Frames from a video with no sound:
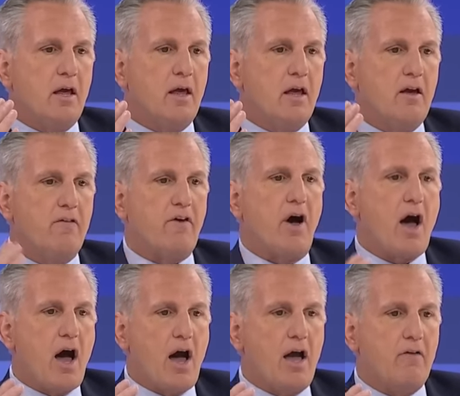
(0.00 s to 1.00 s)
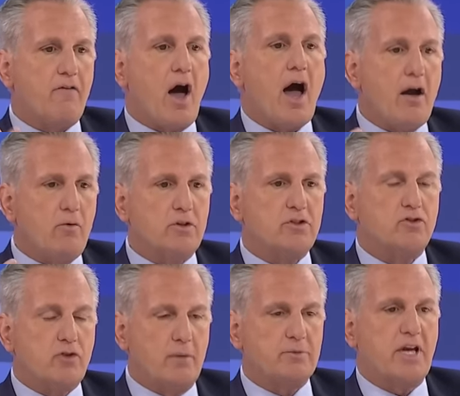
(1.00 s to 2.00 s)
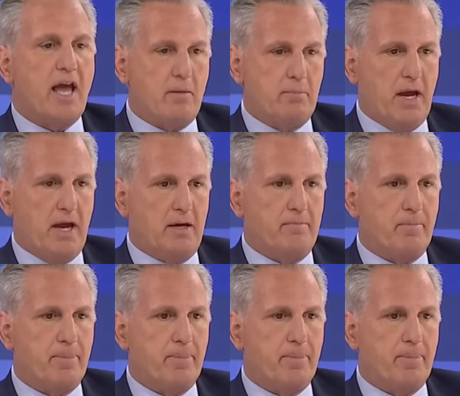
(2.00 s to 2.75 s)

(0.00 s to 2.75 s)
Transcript: If I was Trump's campaign,